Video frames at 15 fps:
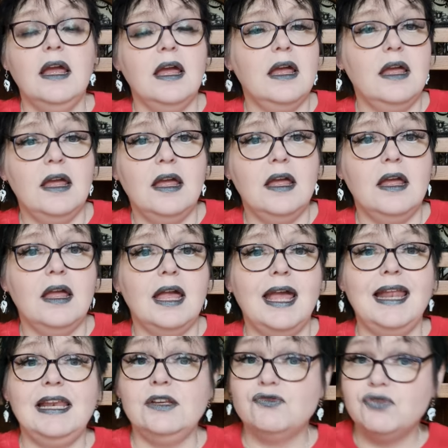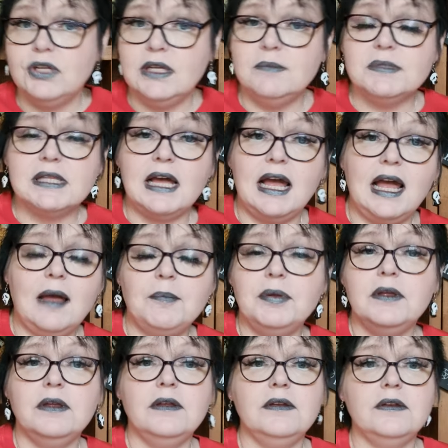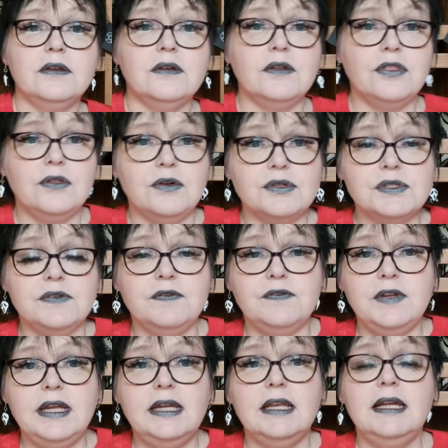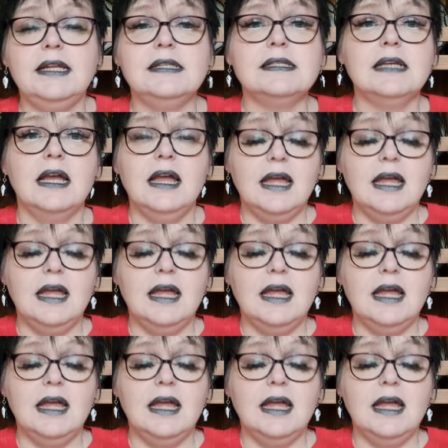any dreams that happened or thoughts and feelings.